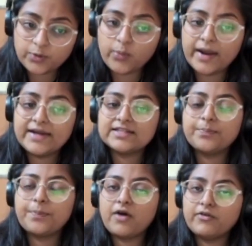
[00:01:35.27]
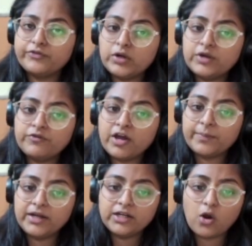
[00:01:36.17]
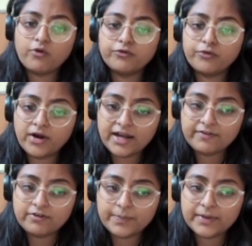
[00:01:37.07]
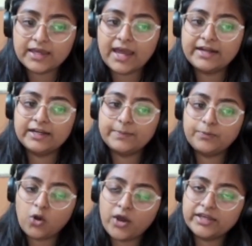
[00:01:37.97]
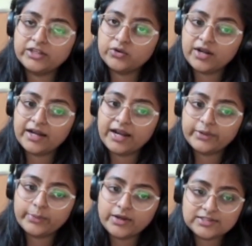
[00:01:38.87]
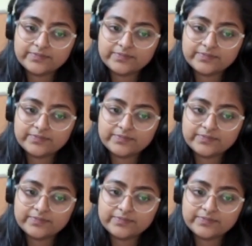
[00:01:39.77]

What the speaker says: provides a powerful environment for developing and deploying neural networks.